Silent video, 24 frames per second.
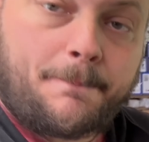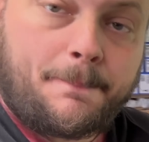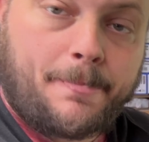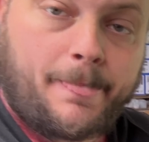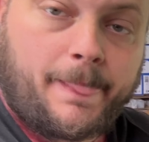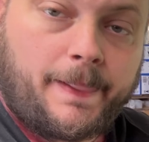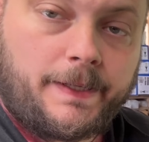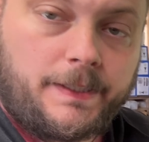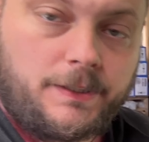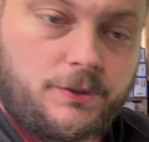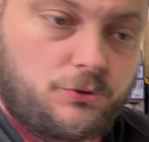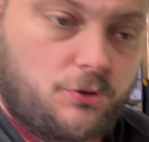
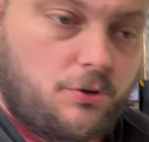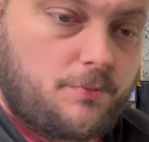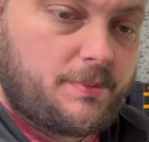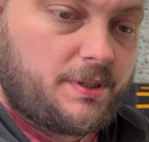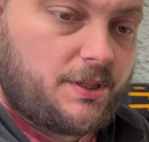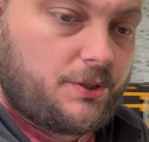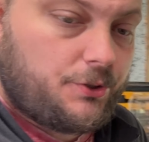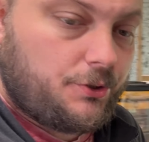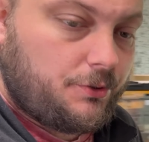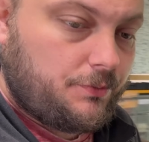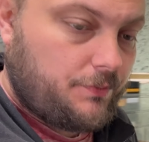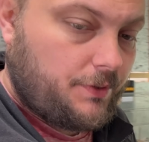These are all
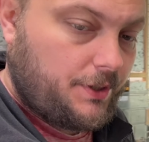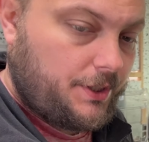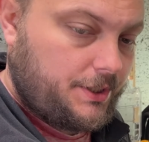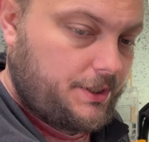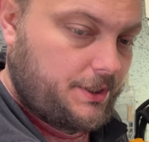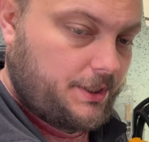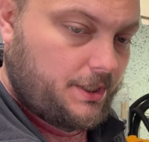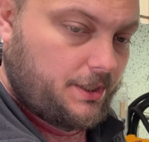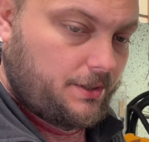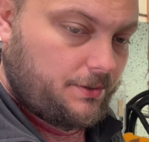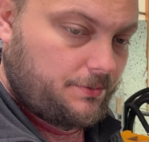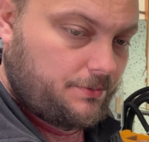milled up, ready
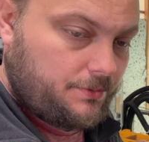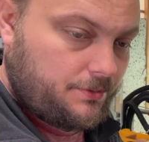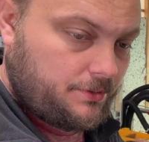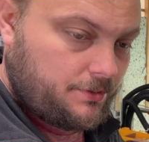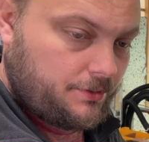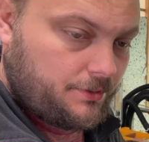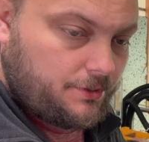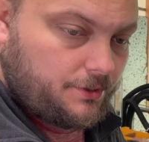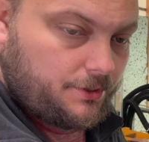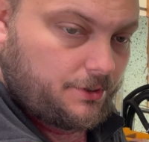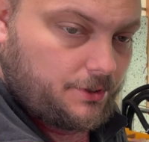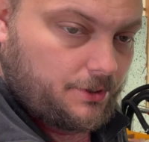to go.
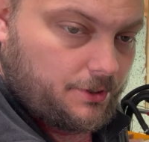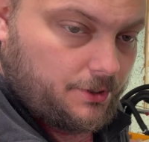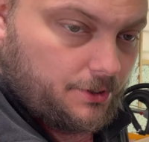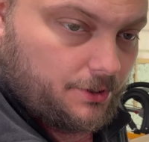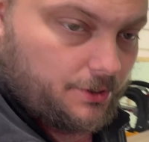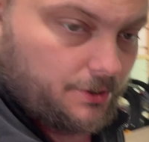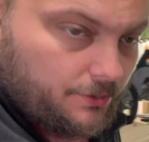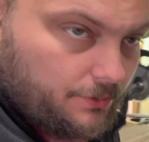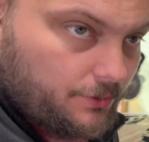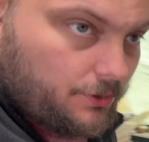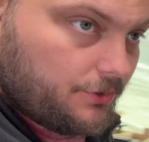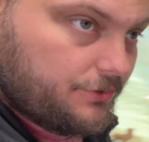
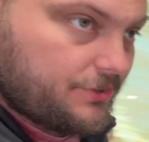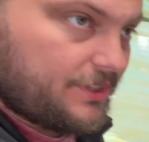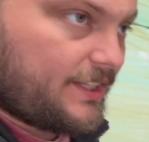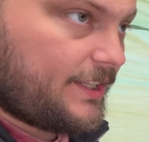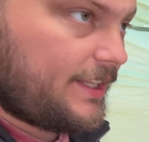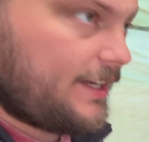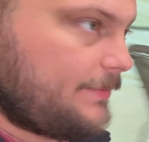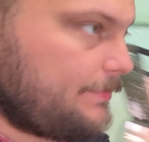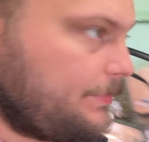We've got to take that